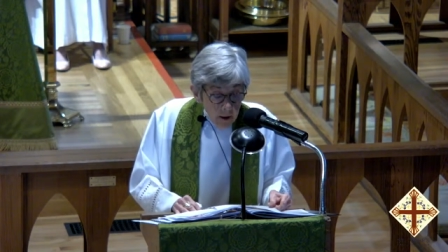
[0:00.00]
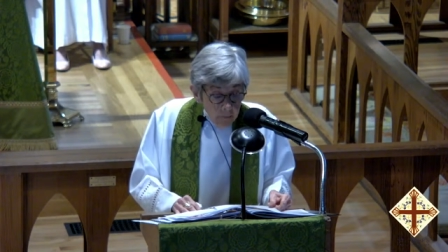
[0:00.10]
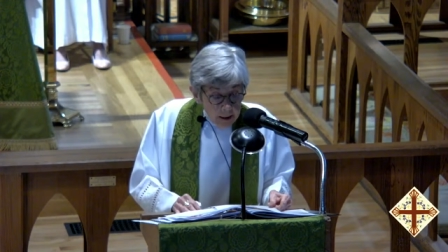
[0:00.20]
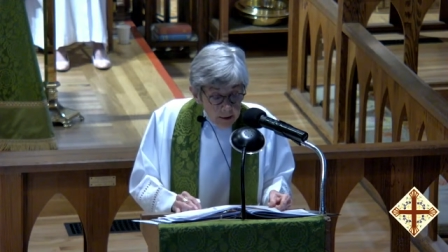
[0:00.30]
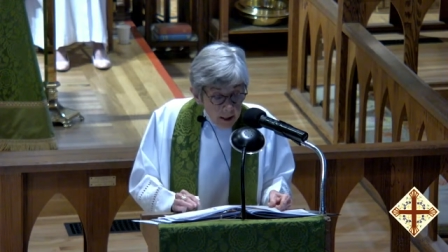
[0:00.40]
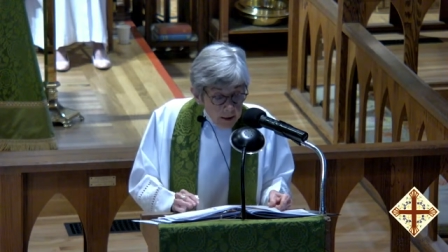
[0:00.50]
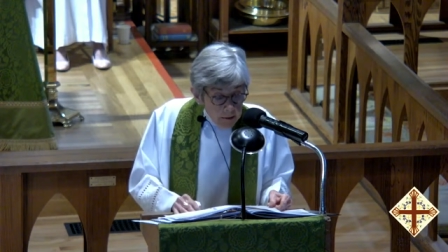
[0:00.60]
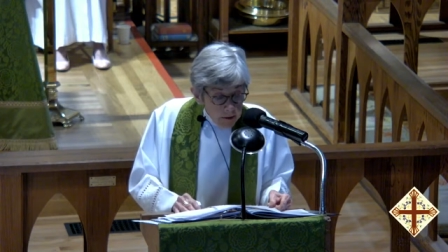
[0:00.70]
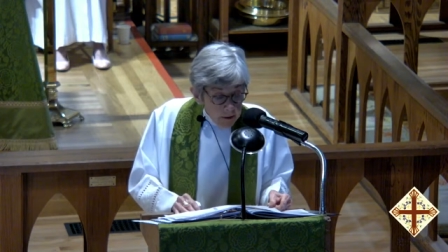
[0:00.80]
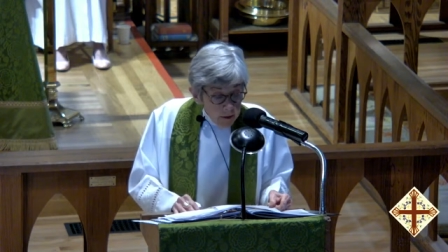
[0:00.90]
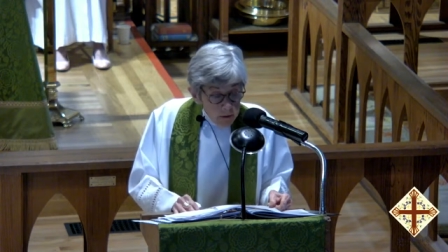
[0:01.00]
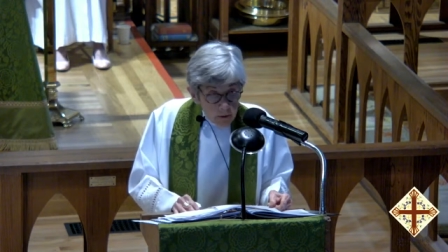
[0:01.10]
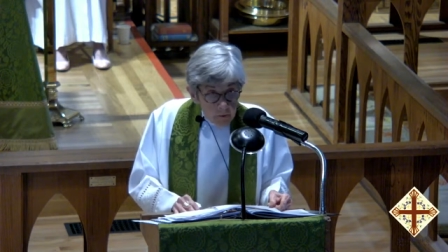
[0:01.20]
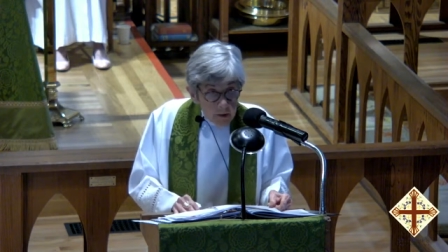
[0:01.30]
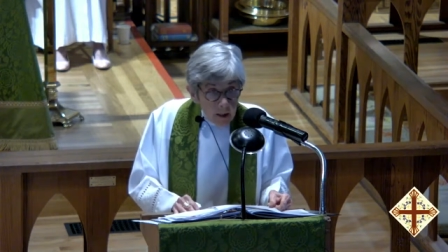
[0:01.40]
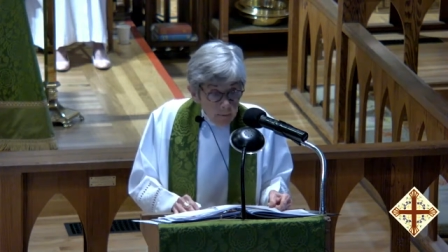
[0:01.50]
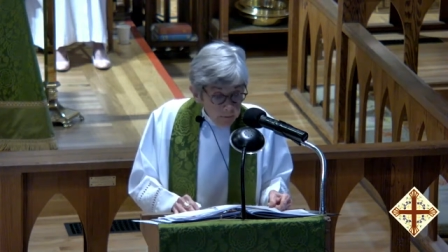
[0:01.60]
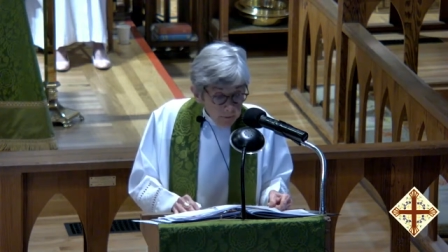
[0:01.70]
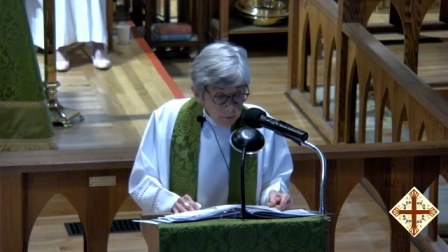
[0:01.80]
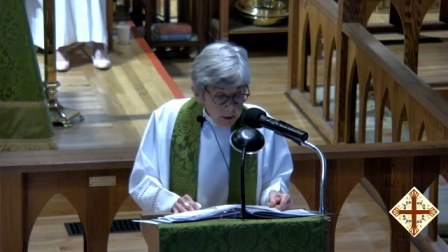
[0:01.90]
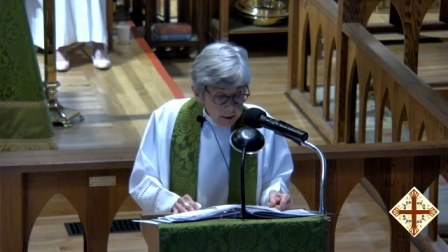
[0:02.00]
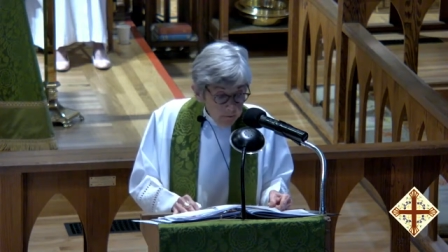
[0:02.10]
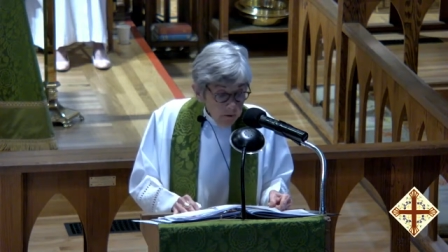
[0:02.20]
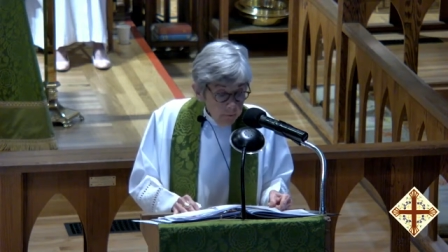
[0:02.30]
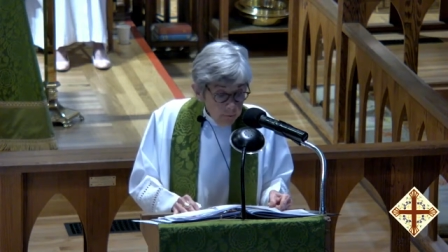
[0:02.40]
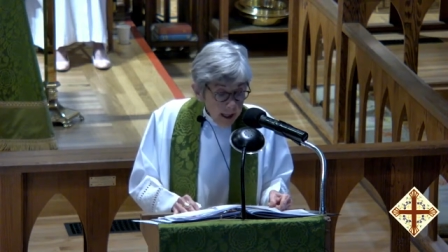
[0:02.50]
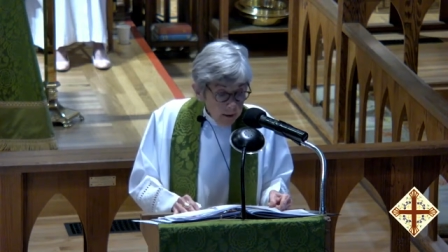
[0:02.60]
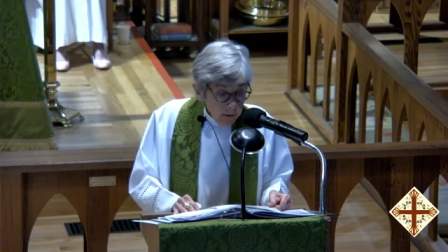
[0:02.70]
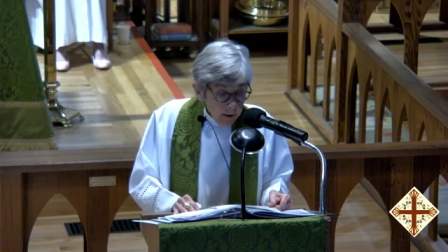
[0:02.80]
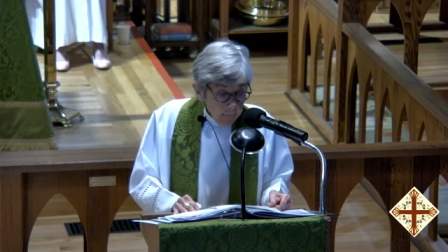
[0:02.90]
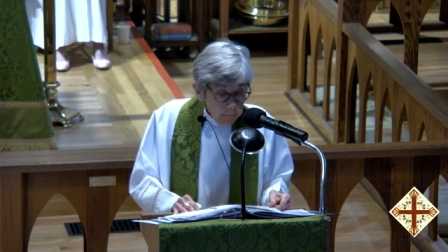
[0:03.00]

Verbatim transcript: but yet you've come from a different background.